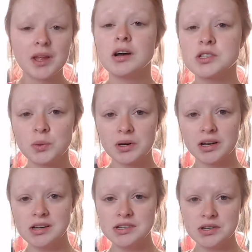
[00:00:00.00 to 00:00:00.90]
so we're
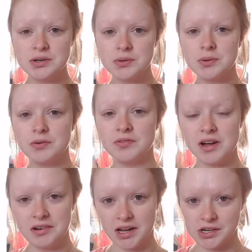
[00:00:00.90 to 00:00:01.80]
gonna do
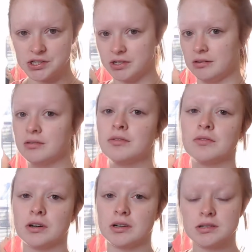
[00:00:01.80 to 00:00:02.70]
foundation
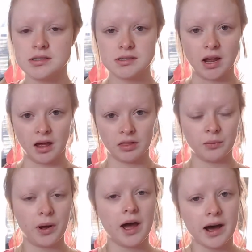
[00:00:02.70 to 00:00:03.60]
first, and the
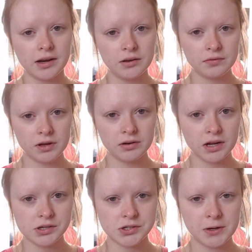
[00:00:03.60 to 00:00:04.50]
way I do
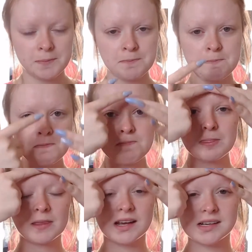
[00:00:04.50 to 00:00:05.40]
foundation
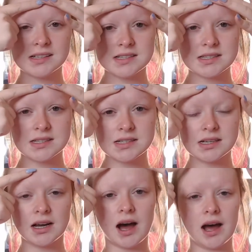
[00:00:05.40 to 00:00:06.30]
is
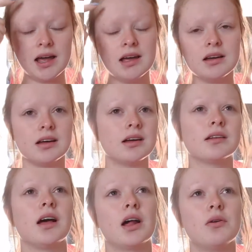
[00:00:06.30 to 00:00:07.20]
I
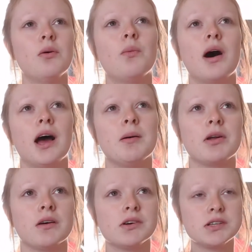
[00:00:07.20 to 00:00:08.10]
don't know why, but
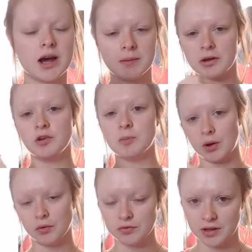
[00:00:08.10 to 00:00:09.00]
every time I do my
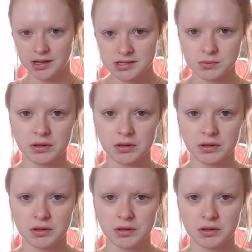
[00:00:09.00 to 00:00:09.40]
whole face with